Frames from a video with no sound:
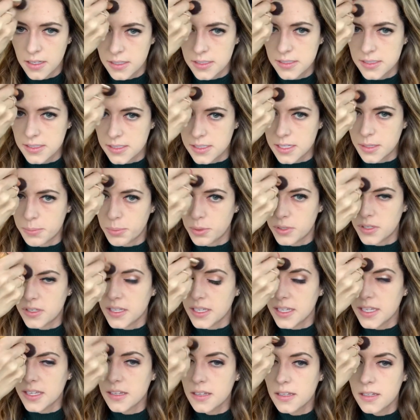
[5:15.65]

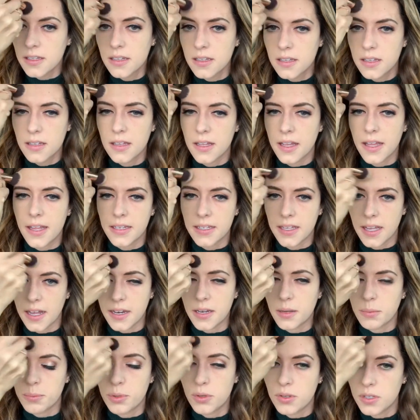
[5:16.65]
stippling and
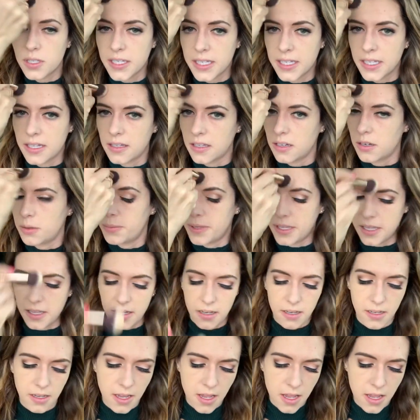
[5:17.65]
kind of pulling a little bit.